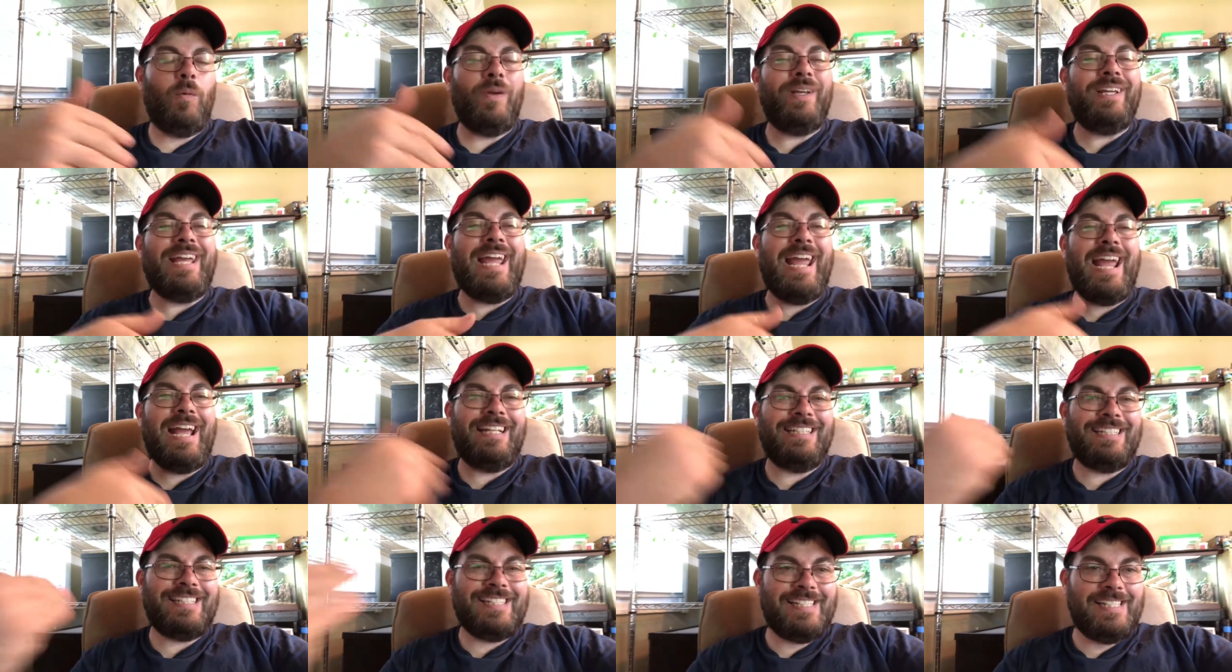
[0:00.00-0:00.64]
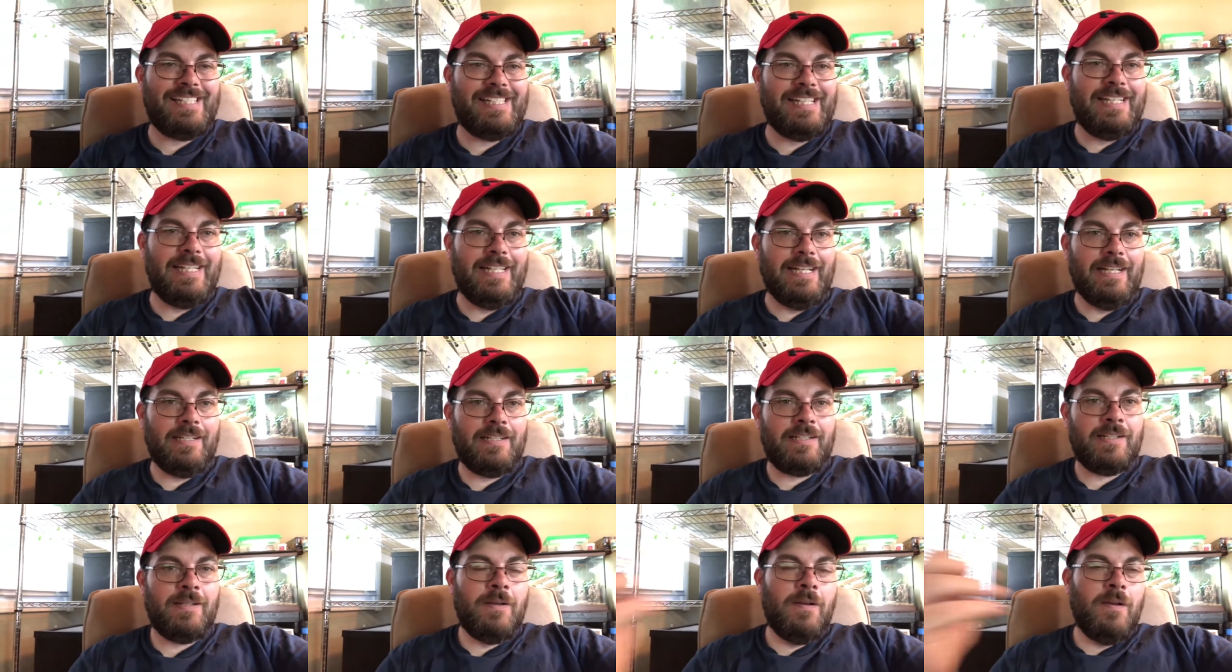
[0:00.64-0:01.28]
We can't see
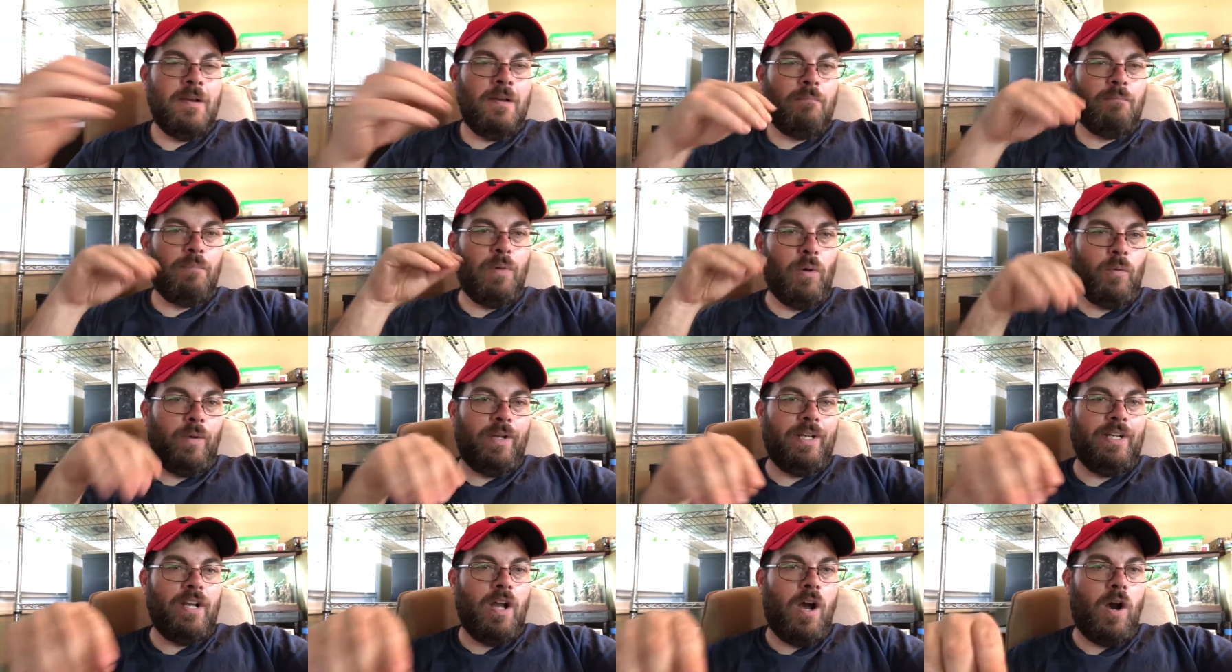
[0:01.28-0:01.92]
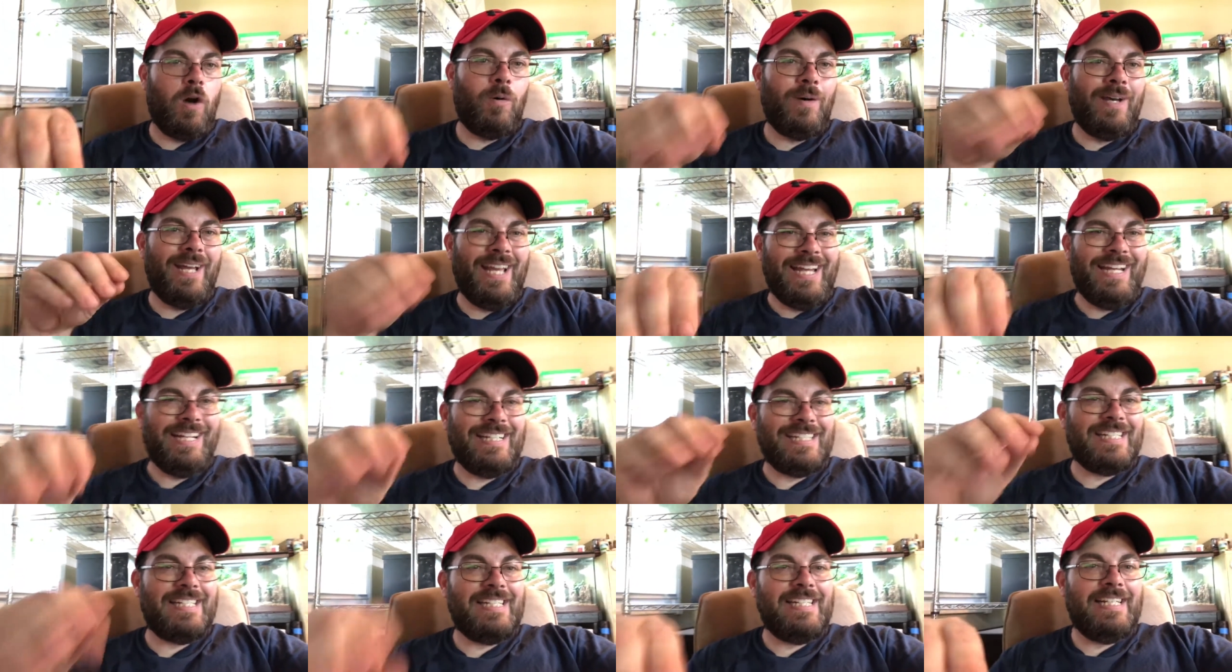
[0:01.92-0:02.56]
it, but we know
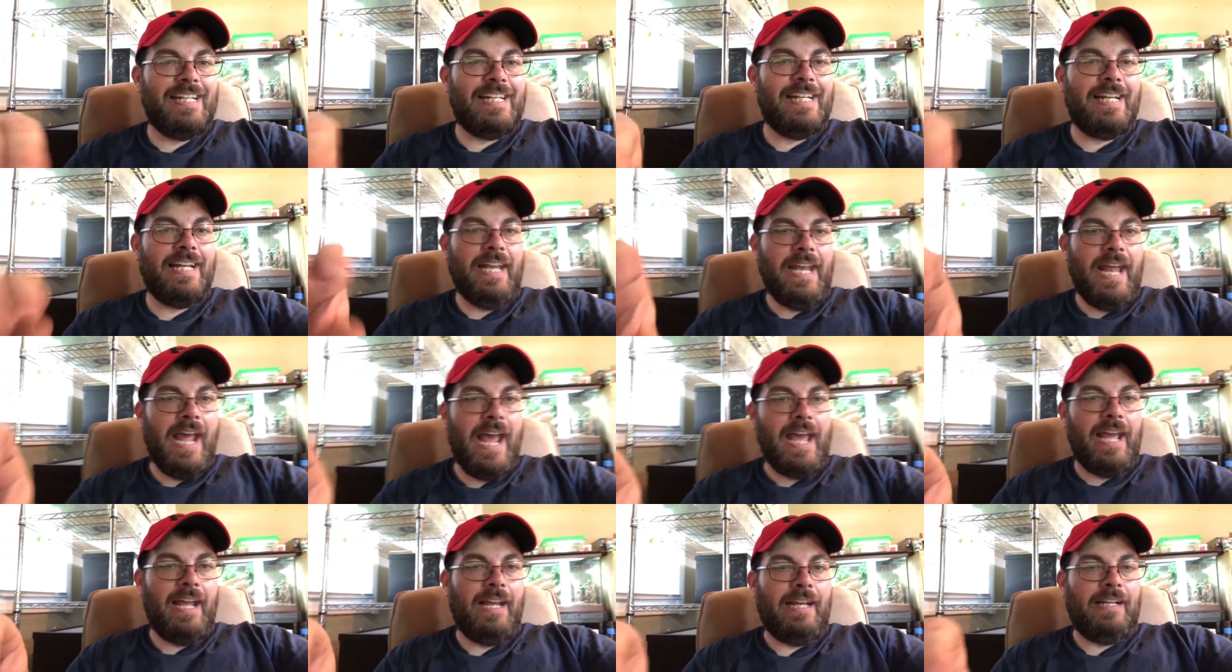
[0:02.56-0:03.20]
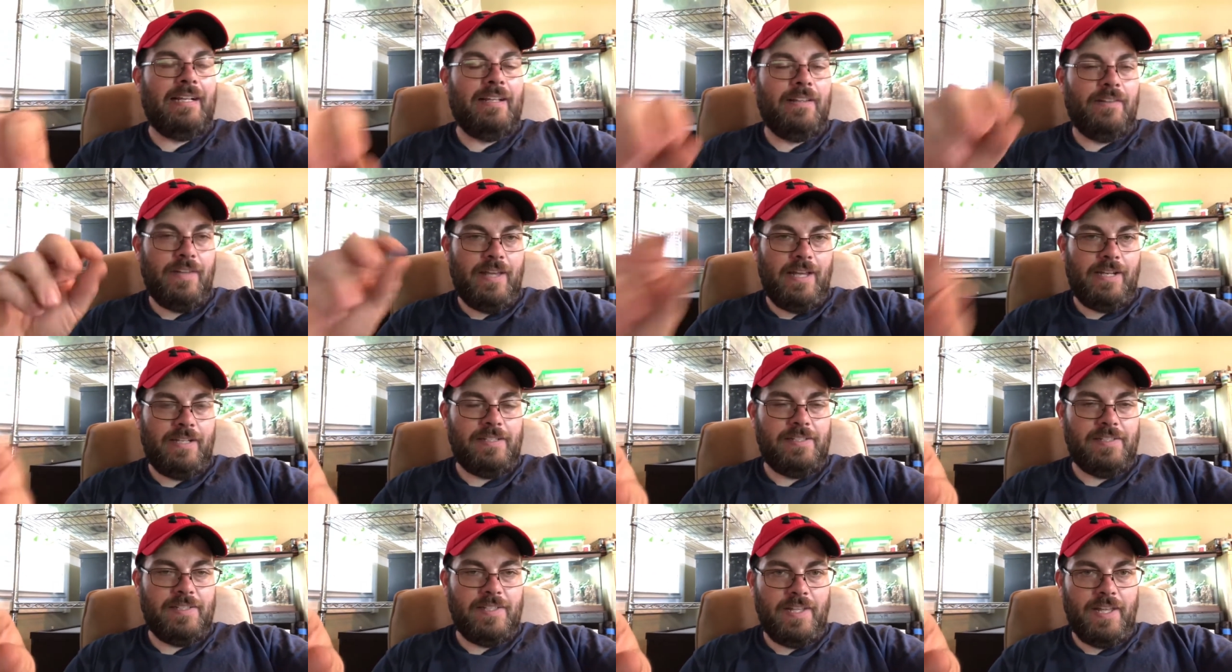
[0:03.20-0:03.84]
in its DNA
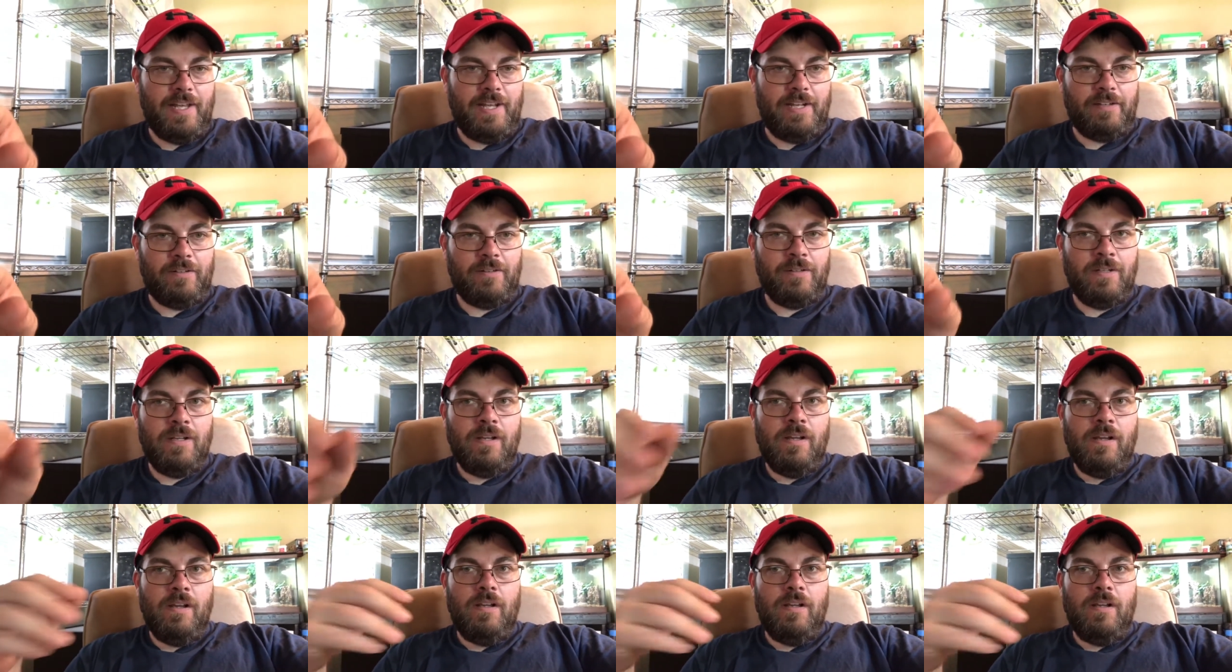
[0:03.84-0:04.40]
that it's there.